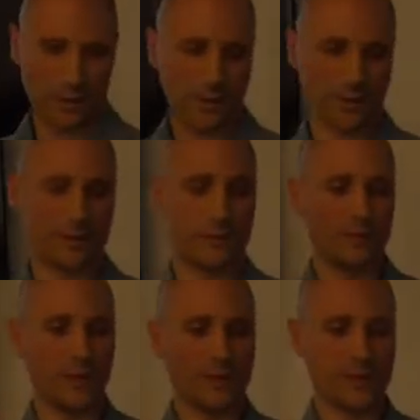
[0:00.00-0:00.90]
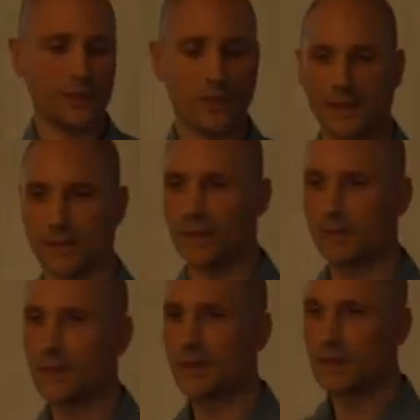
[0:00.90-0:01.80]
it can submit messages and
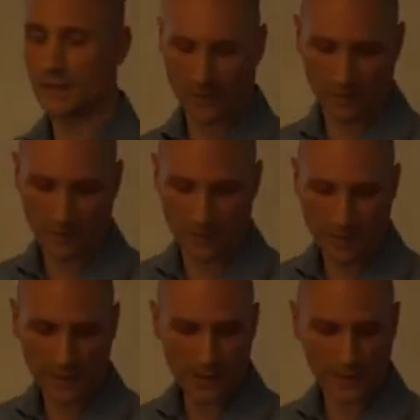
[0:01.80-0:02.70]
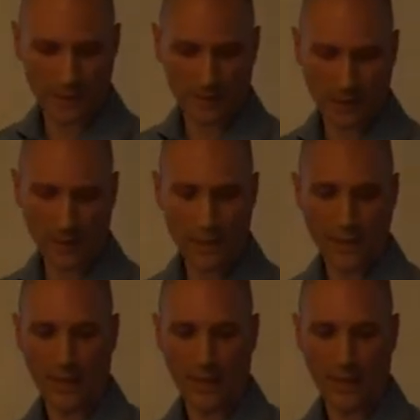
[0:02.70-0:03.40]
get signatures back. Okay,